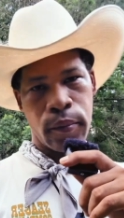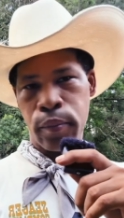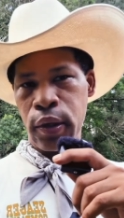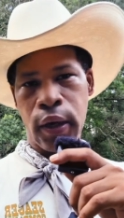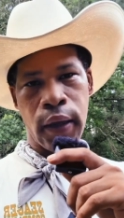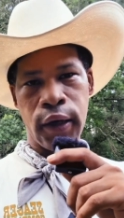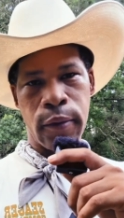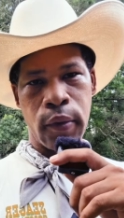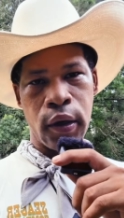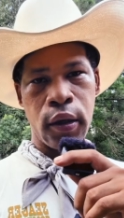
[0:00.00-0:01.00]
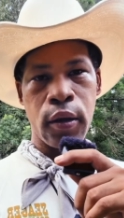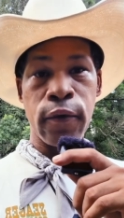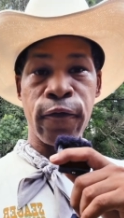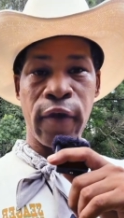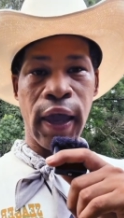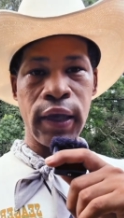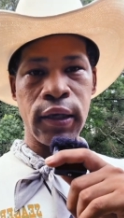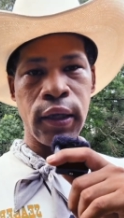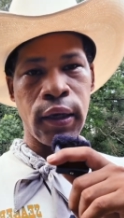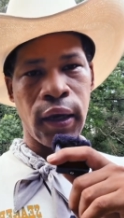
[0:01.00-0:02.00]
but not that many. Fact
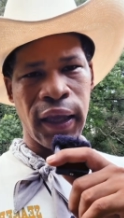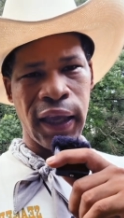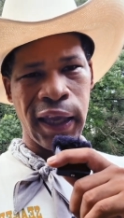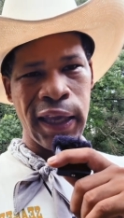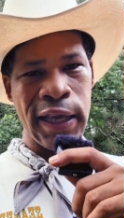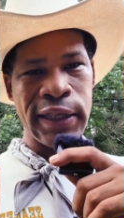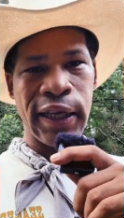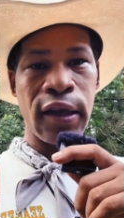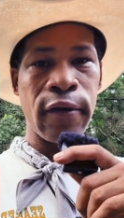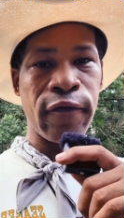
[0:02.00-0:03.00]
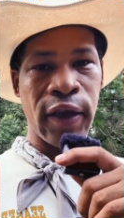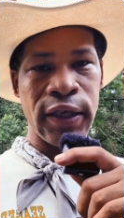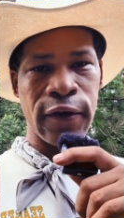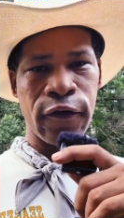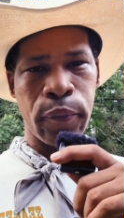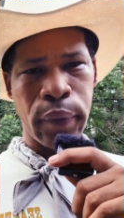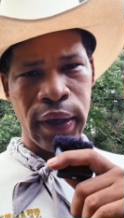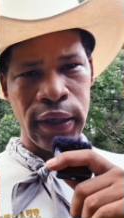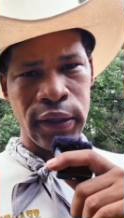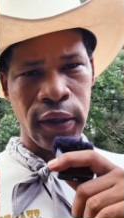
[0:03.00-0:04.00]
lay eggs in an invasive
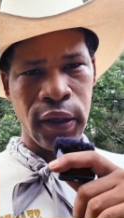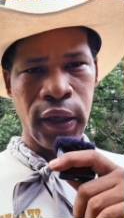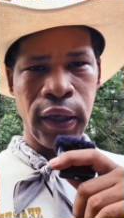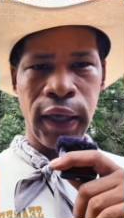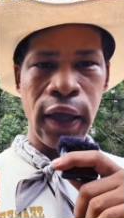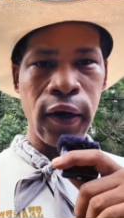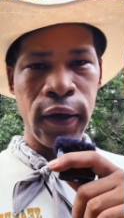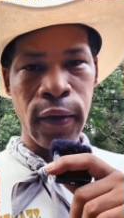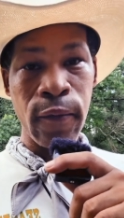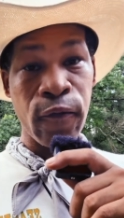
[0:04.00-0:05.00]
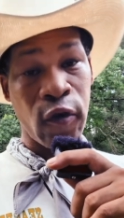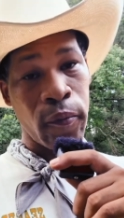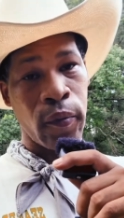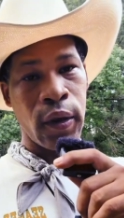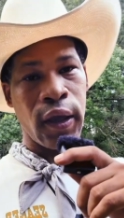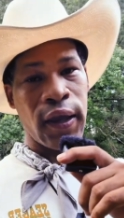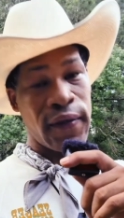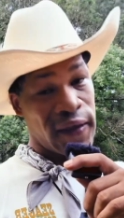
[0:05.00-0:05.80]
pest, killing them from an